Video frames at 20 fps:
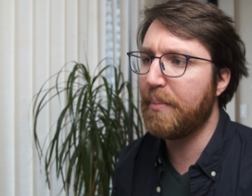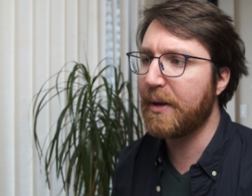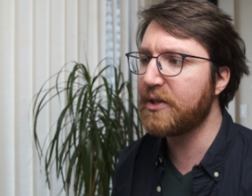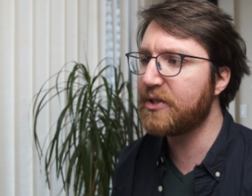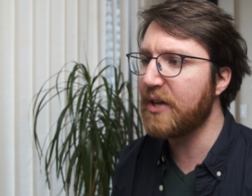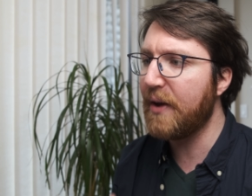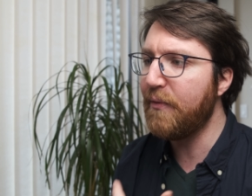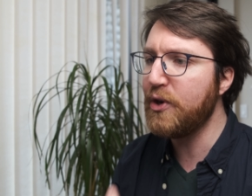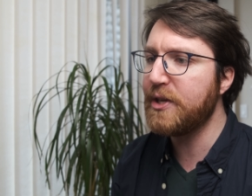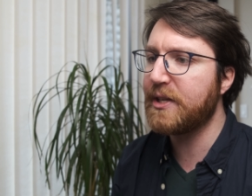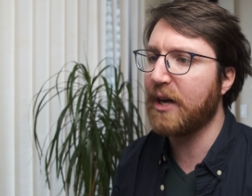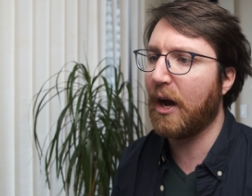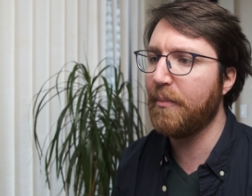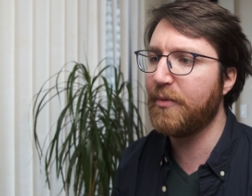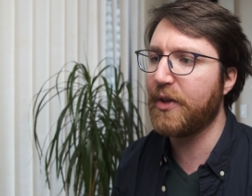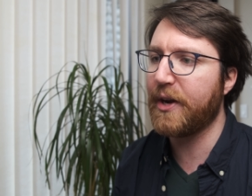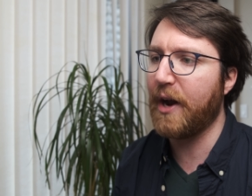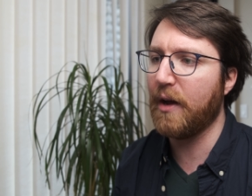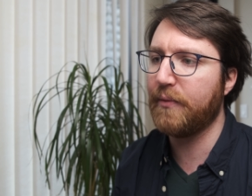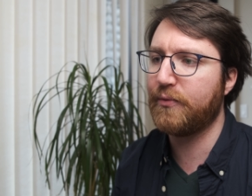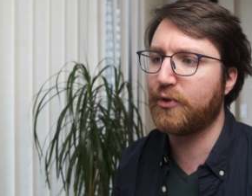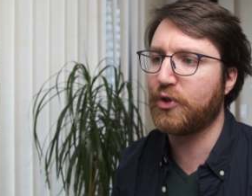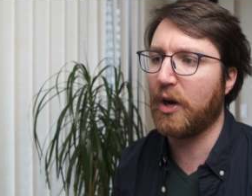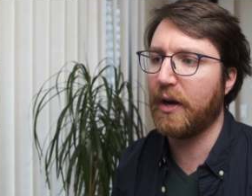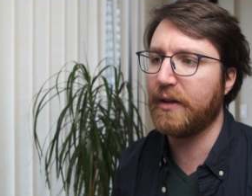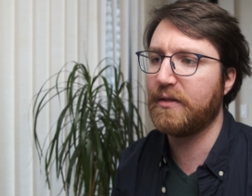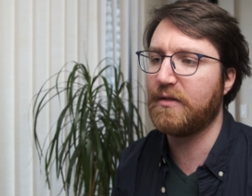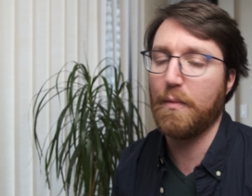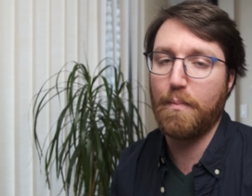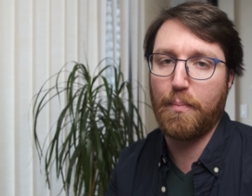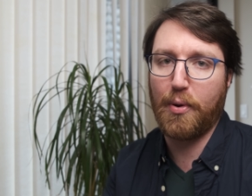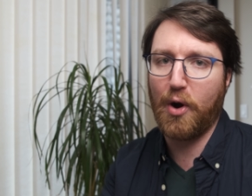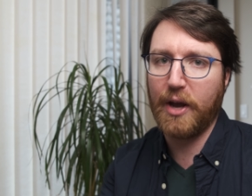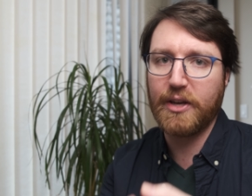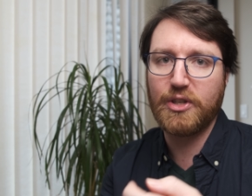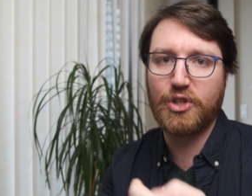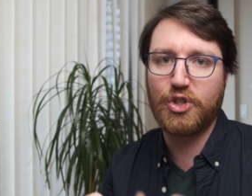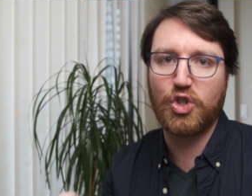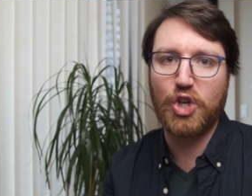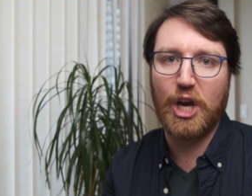because every time that I've tried to
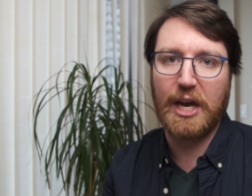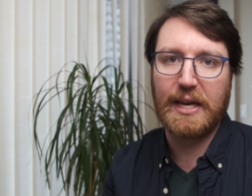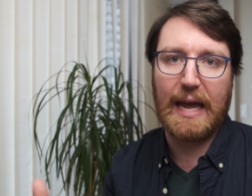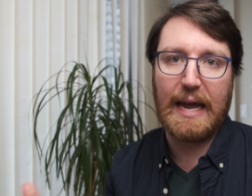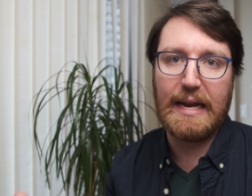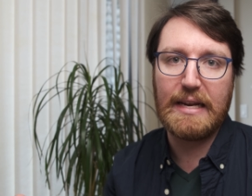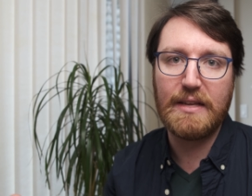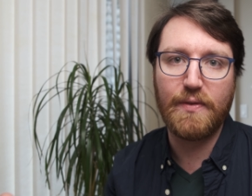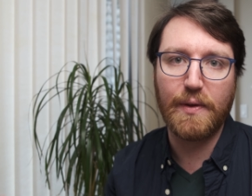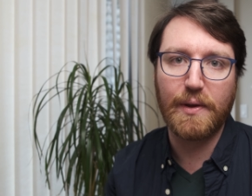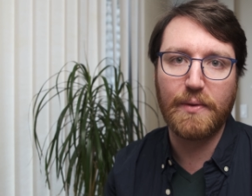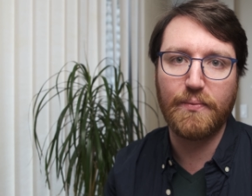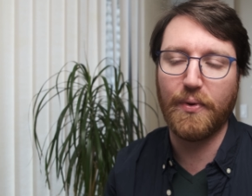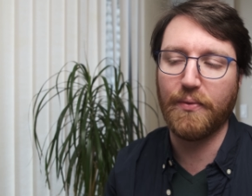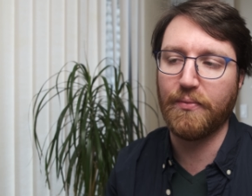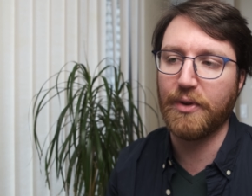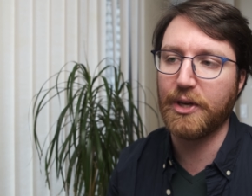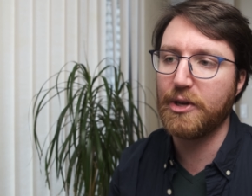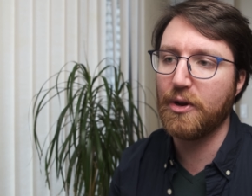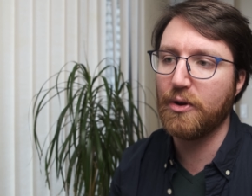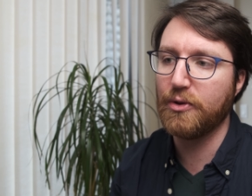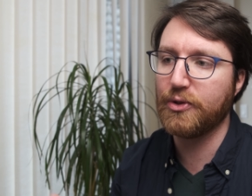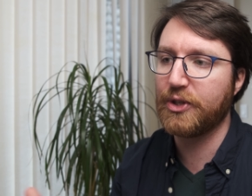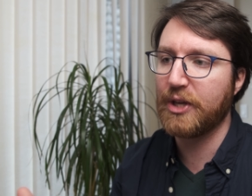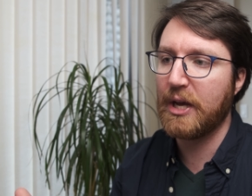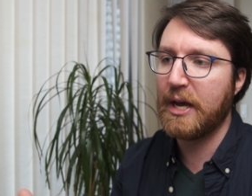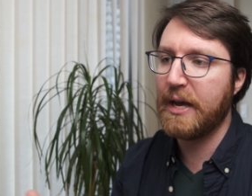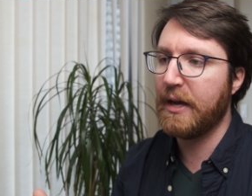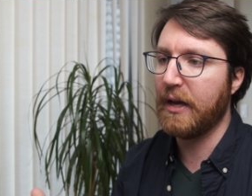price check anything for videos,